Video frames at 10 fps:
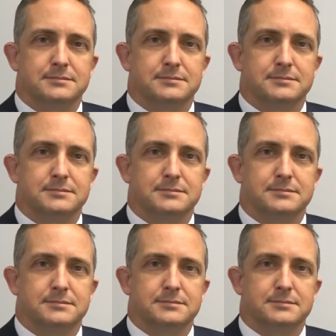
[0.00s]

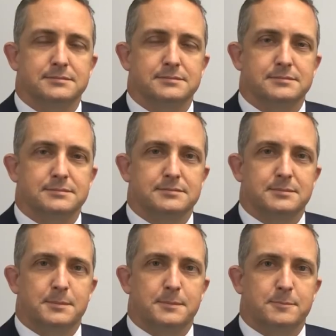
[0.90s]

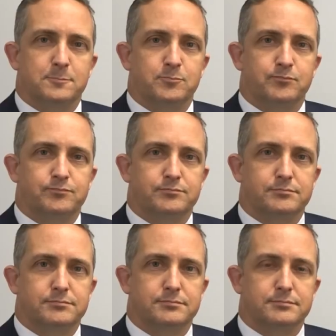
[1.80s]

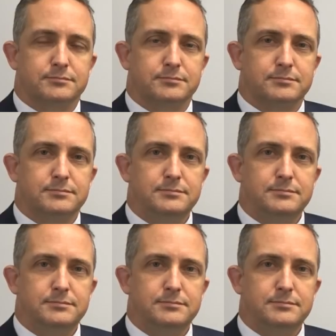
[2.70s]
(not speaking)